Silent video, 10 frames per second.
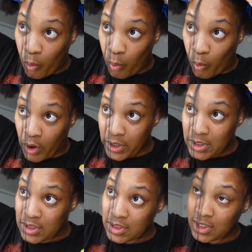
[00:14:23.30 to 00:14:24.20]

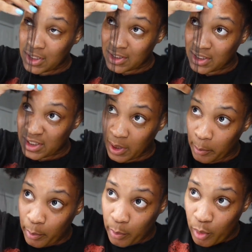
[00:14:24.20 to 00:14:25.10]
Once, and then
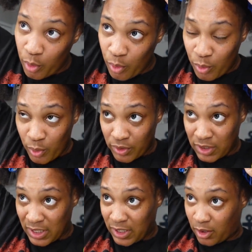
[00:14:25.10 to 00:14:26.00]
I pull
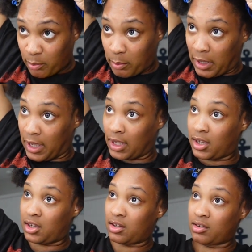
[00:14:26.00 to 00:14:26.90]
the hair back.